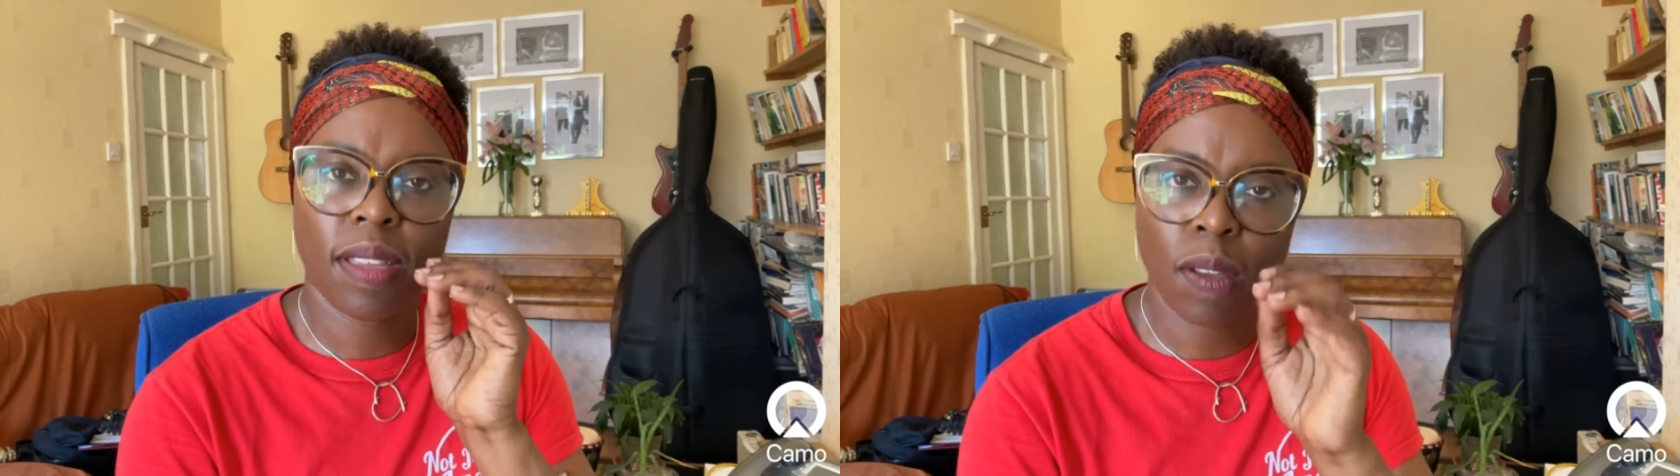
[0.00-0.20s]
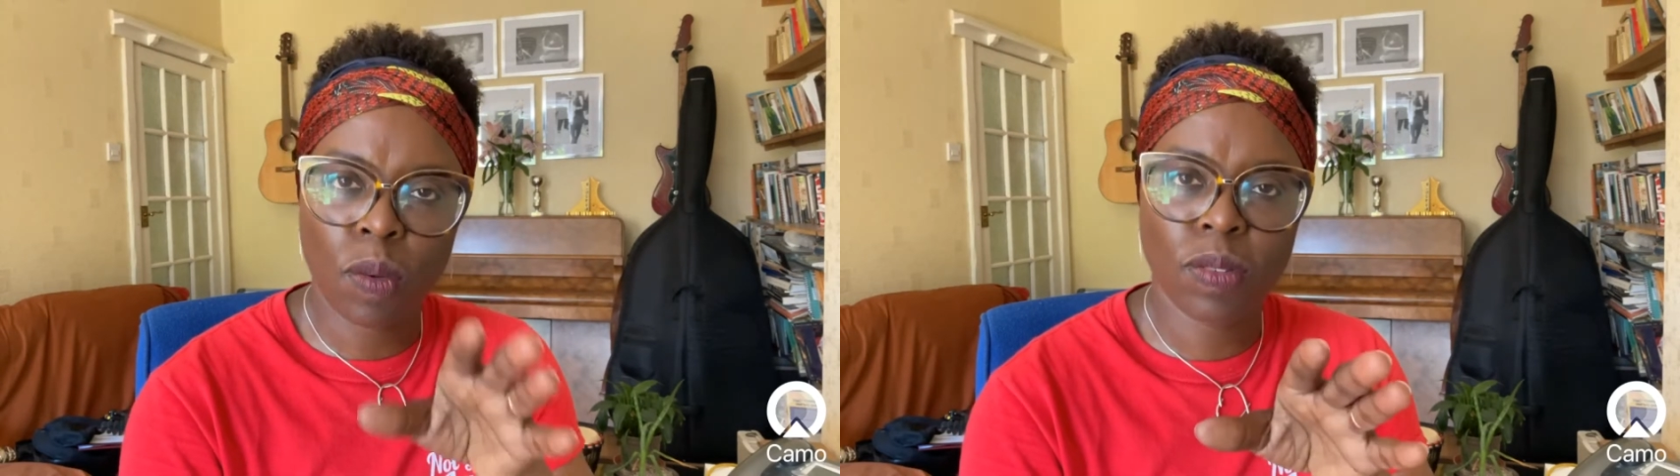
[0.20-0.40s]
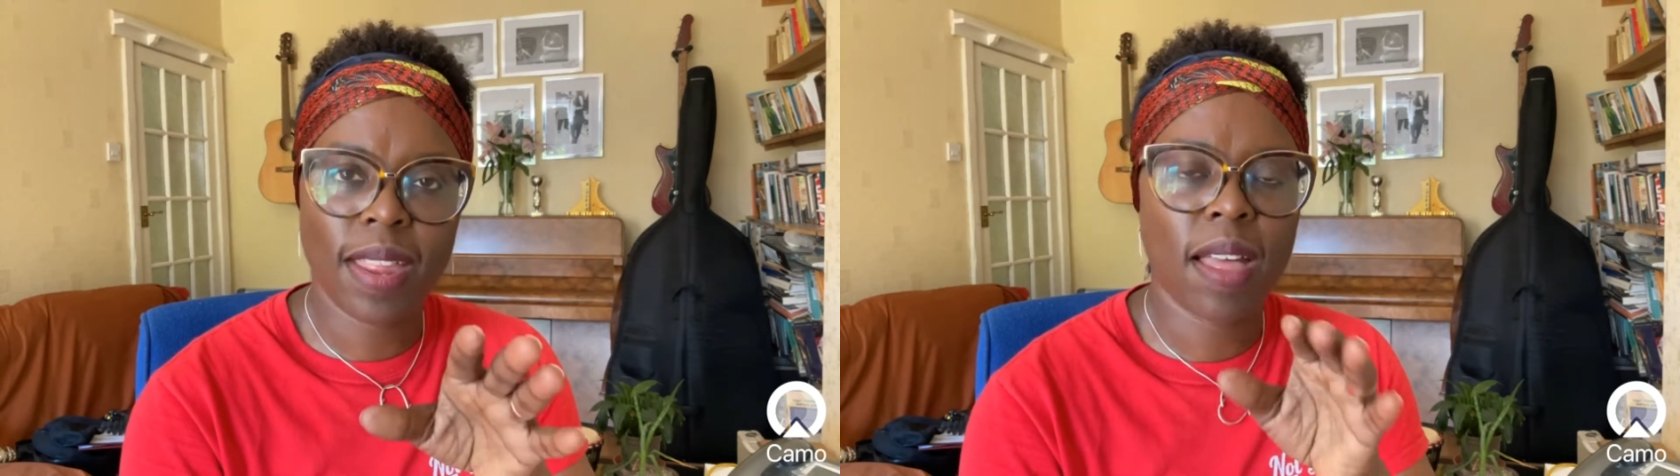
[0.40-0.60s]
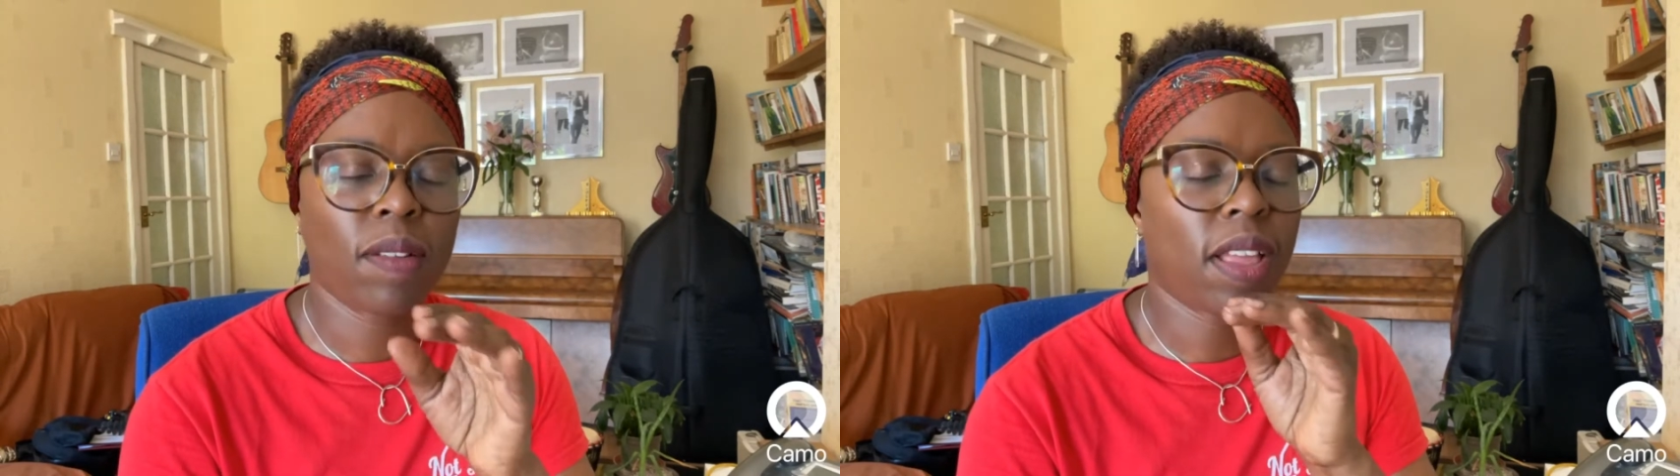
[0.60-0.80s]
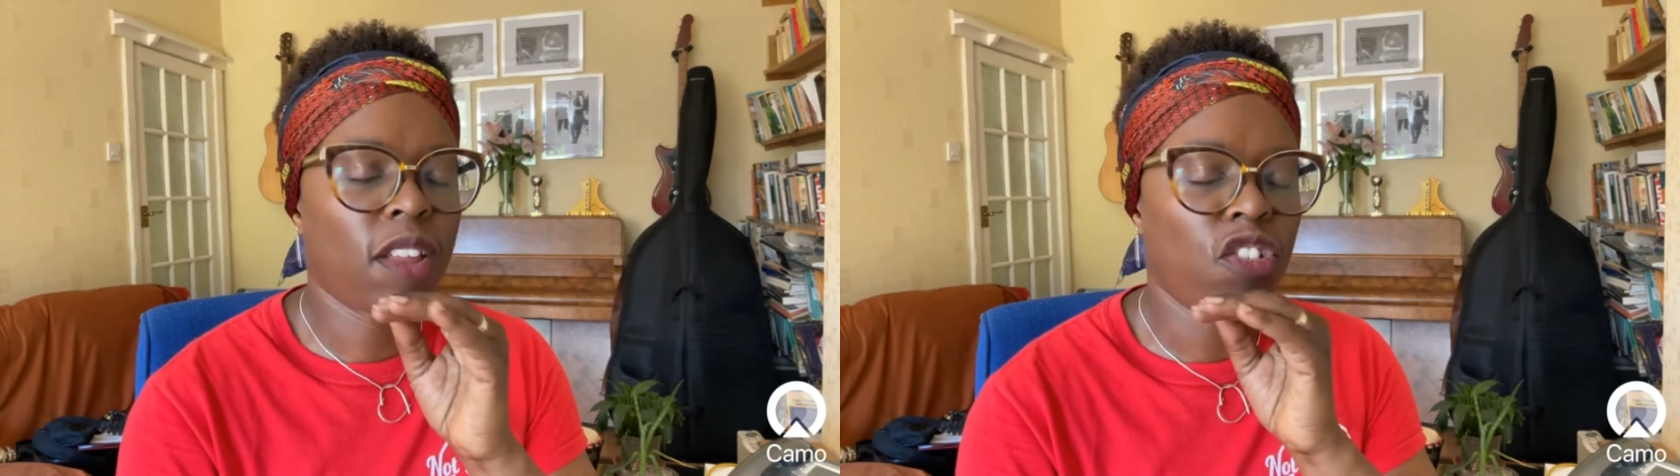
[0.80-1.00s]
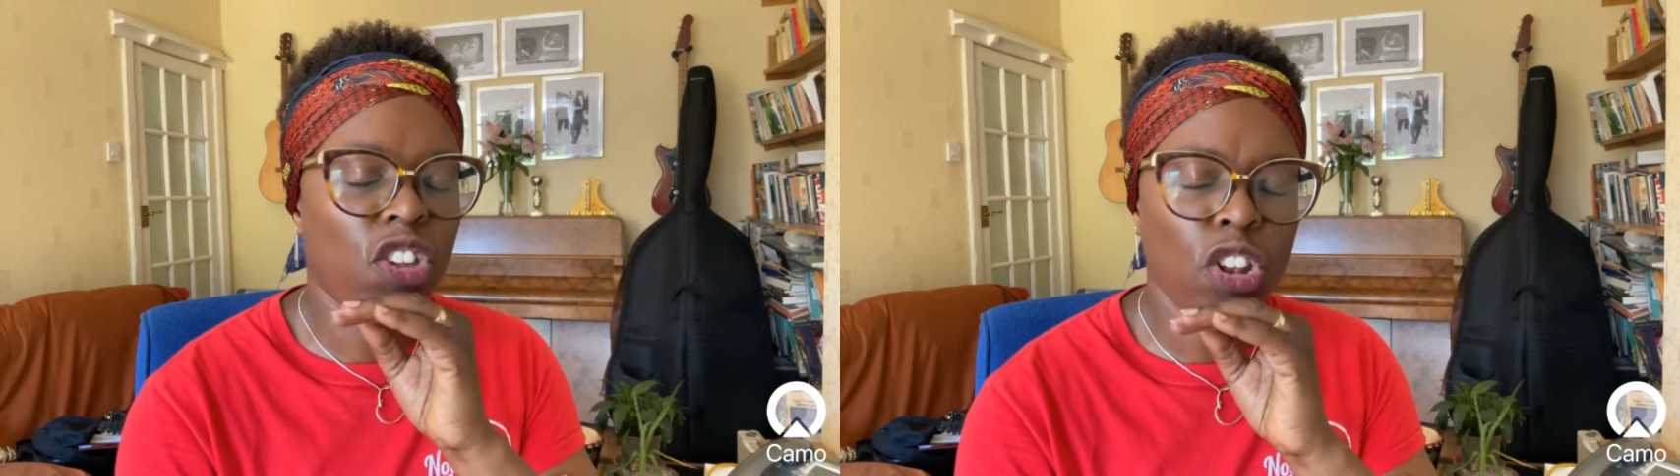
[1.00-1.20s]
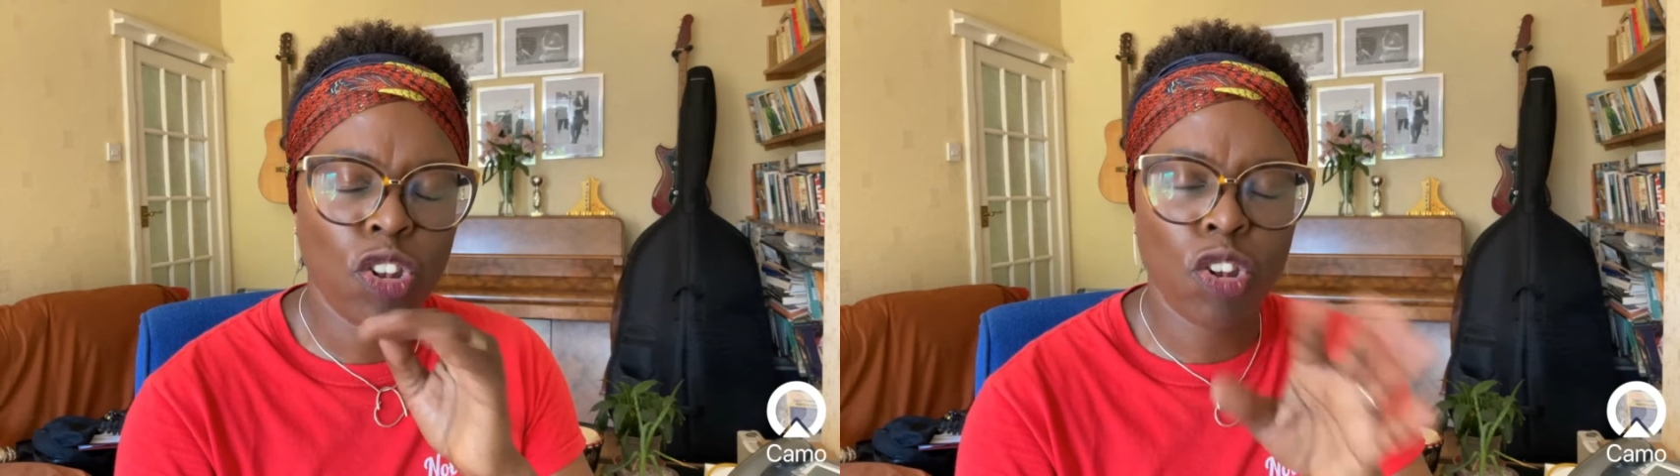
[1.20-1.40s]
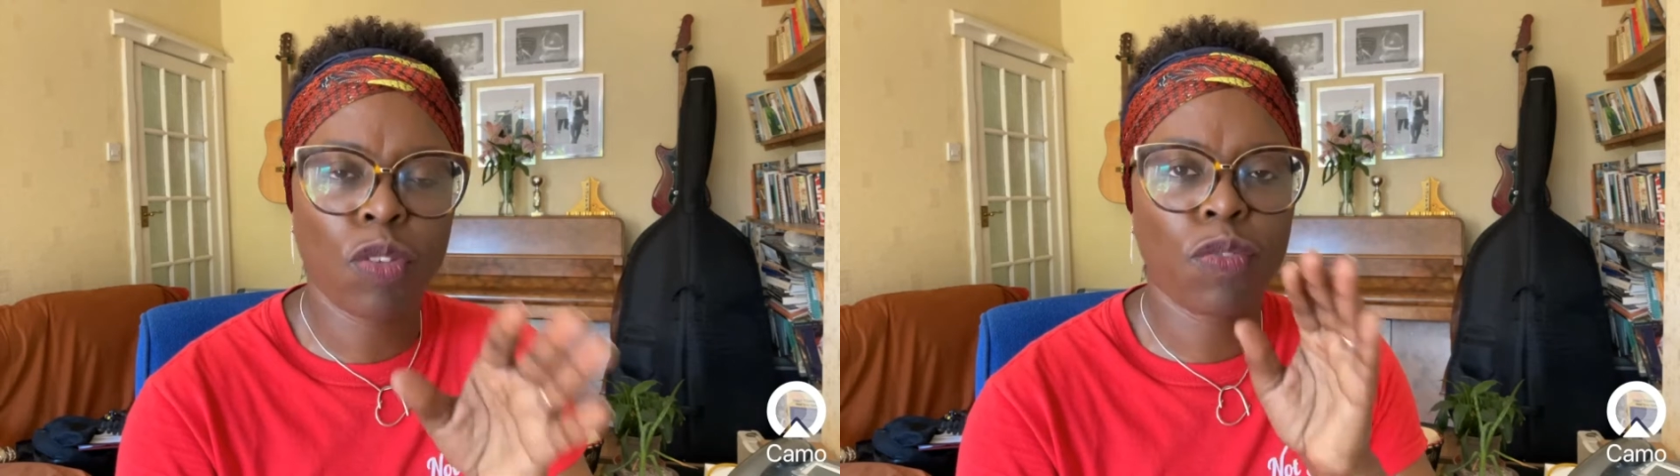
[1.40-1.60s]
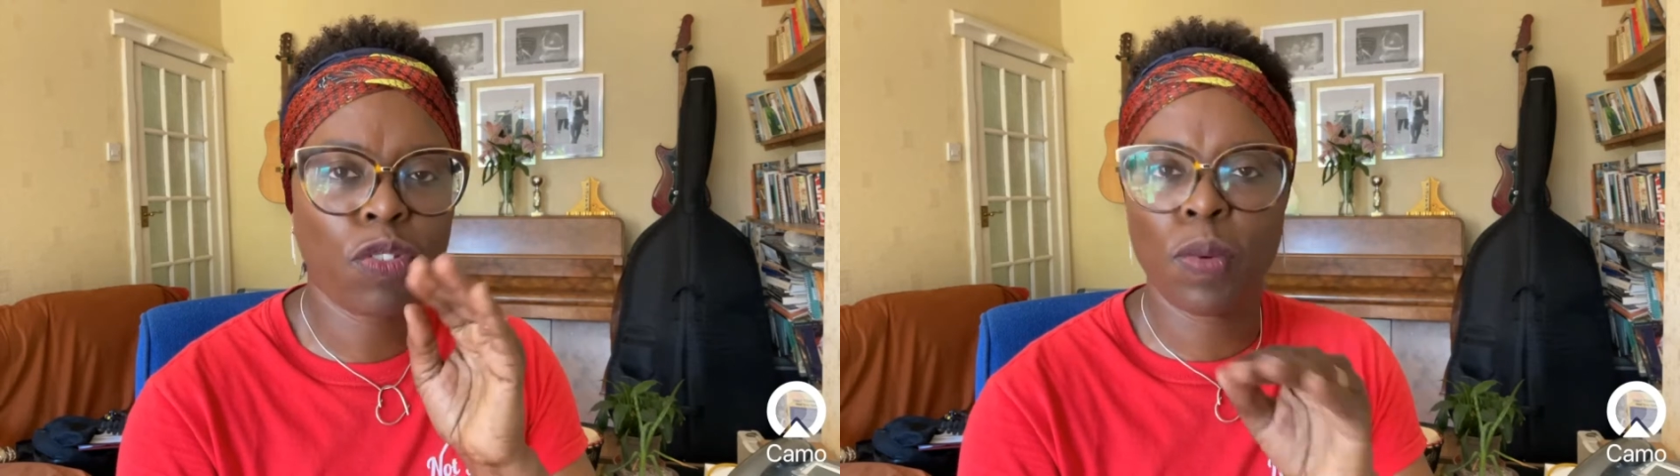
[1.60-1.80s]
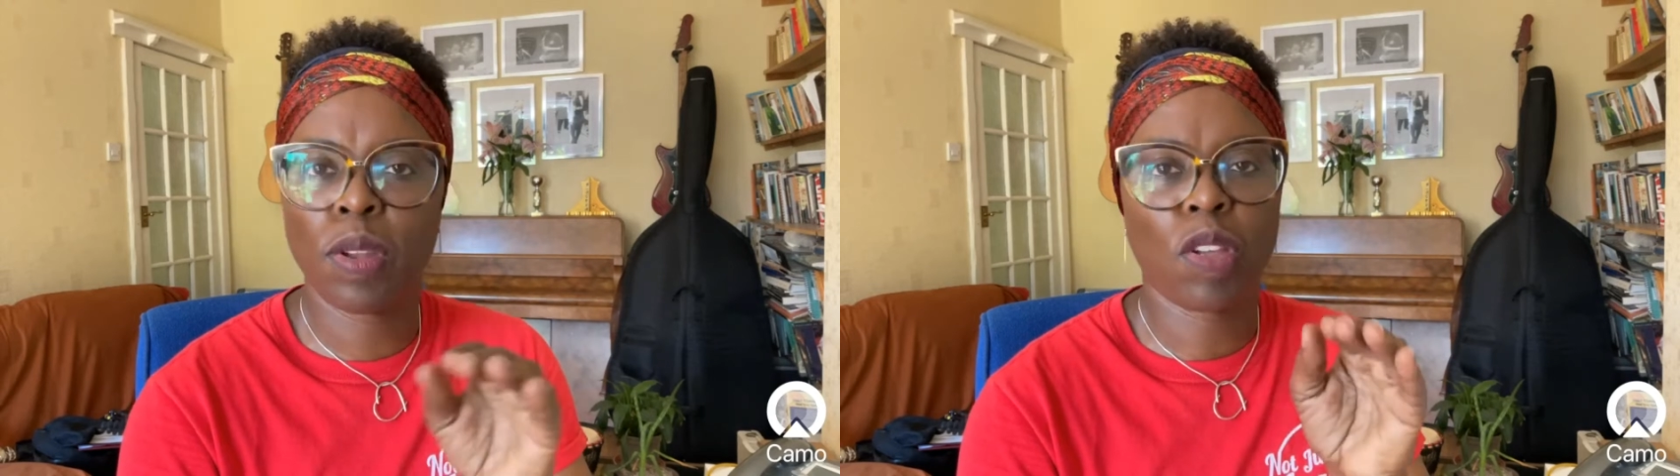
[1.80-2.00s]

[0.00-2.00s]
goes out and she loves doing